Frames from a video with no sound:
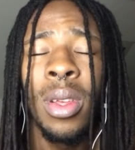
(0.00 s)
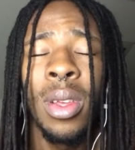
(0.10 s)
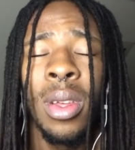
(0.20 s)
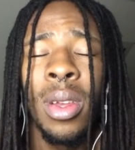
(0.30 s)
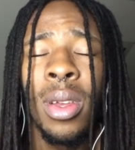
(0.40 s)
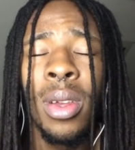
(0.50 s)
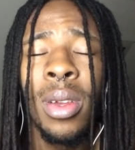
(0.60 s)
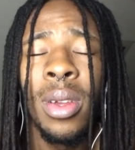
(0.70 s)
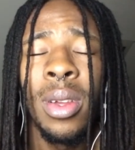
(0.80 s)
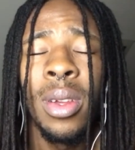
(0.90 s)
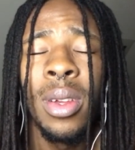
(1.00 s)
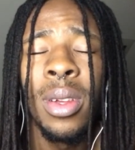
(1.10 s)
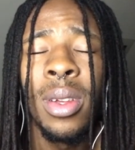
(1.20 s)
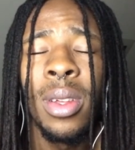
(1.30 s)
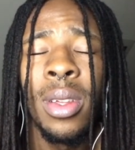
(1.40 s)

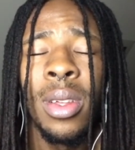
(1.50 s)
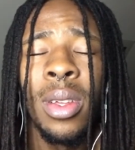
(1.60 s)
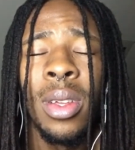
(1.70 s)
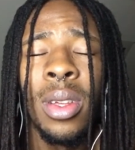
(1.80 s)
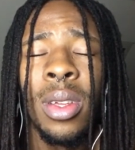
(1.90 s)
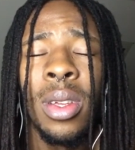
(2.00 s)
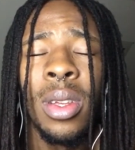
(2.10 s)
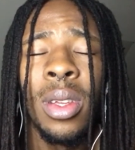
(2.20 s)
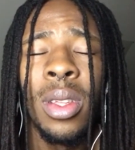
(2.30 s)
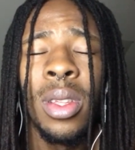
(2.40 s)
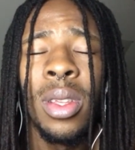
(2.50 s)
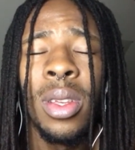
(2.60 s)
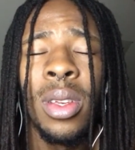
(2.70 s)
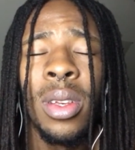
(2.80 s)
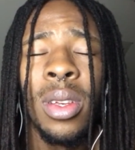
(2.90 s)

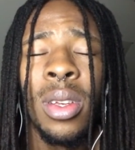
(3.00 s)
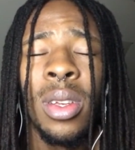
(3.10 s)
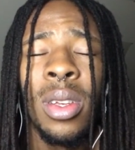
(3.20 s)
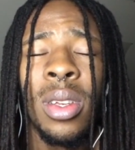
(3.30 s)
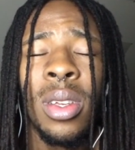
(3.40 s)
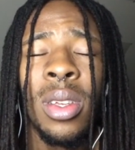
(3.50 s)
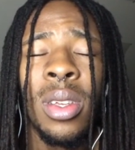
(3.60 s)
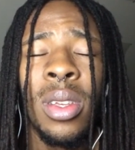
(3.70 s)
Nothing is said.